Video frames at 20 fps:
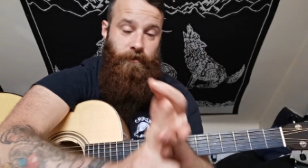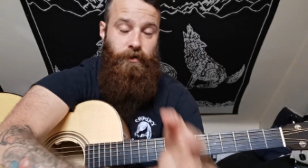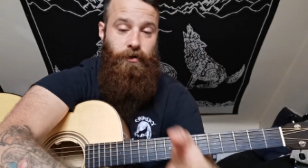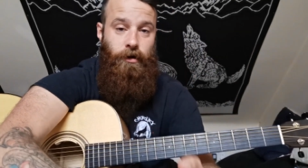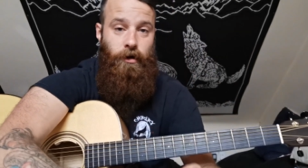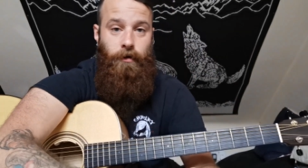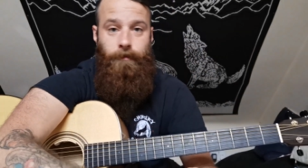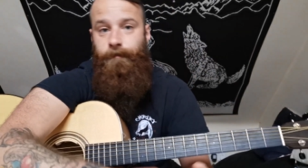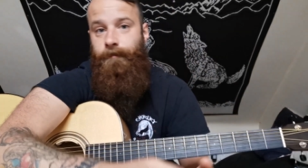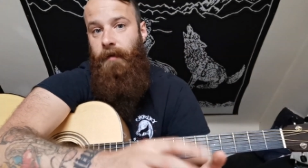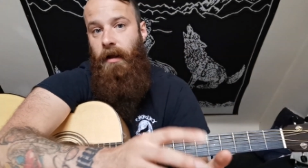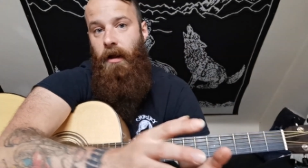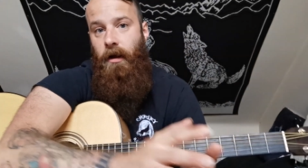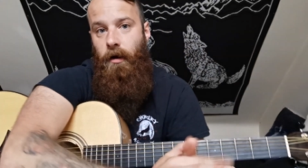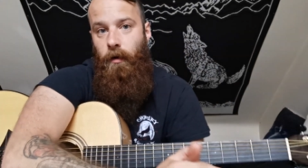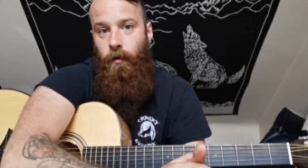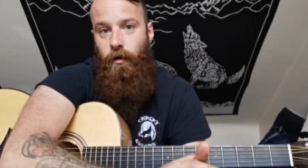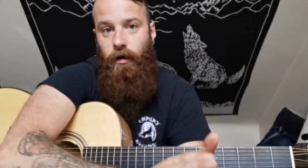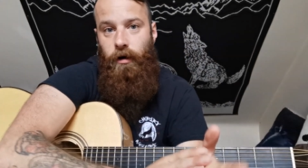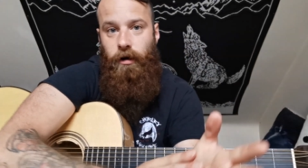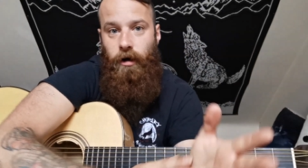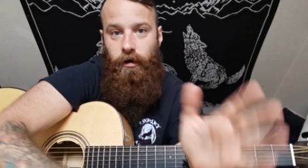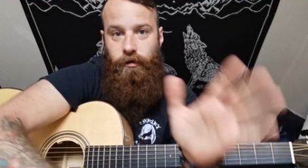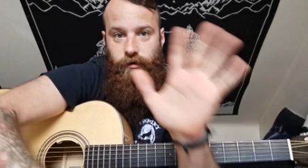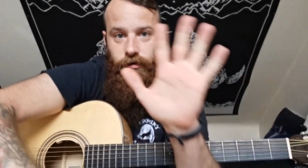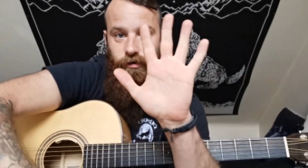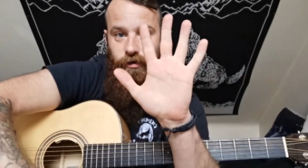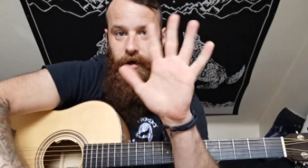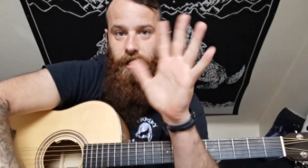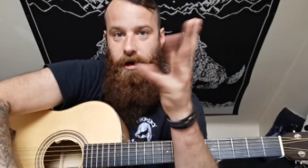So we're going to
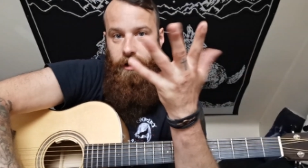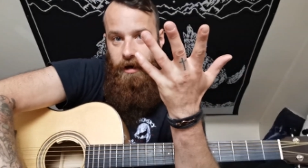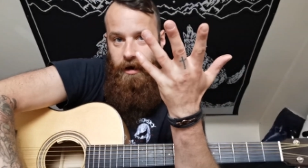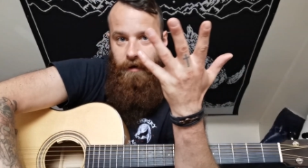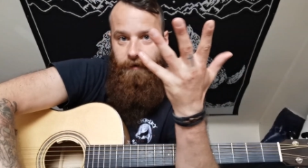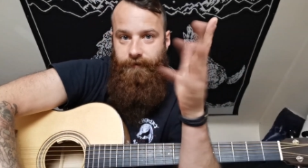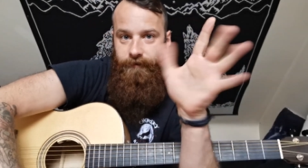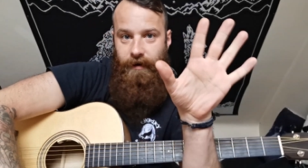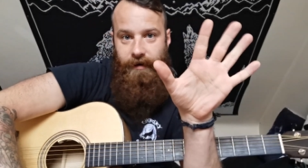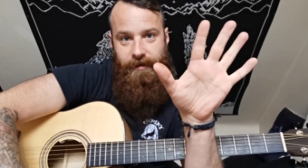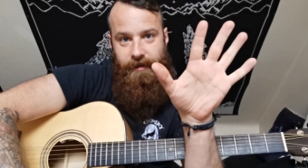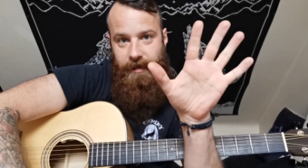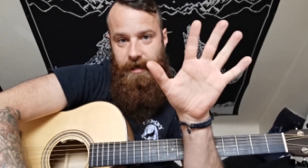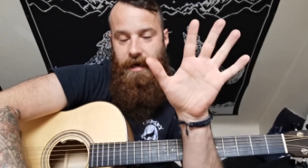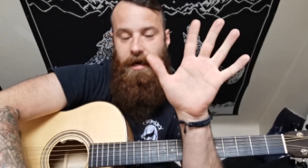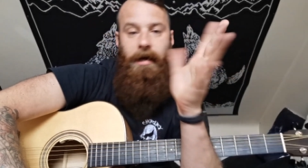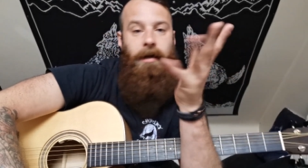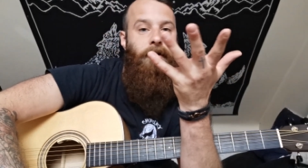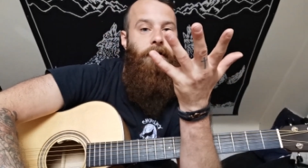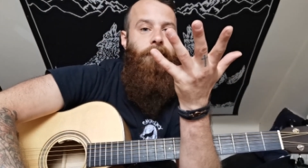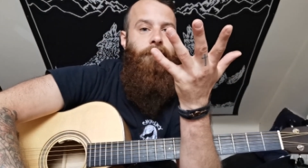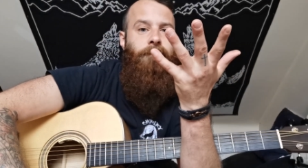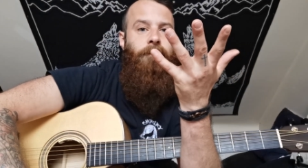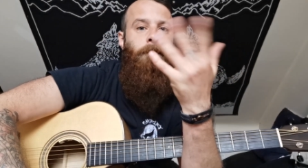concentrate on our fretting hand.